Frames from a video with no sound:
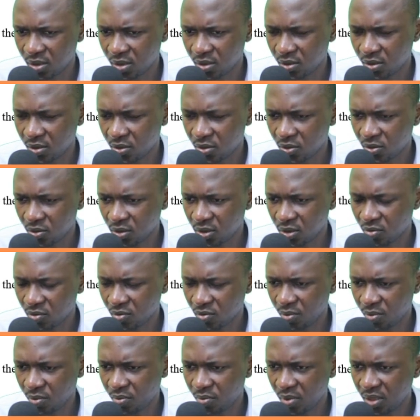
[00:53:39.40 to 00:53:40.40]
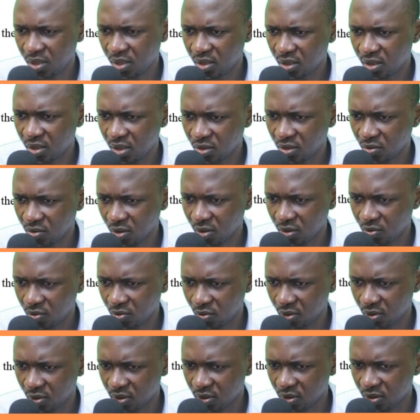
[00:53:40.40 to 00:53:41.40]
Cost equipment, this one
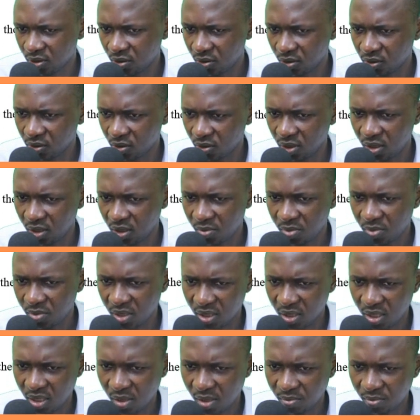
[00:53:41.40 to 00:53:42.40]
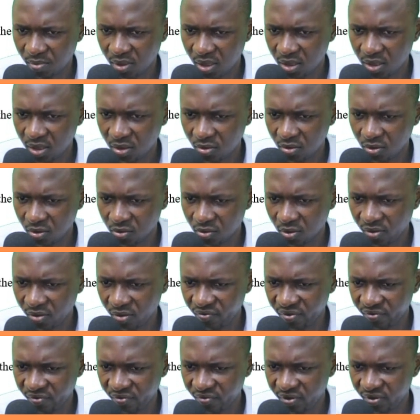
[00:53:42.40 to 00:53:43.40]
was already been captured. It was
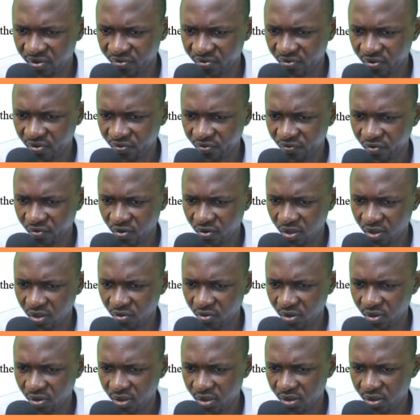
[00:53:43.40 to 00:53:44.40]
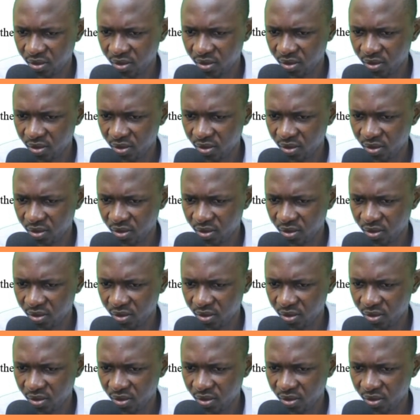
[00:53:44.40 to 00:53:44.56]
154, 400.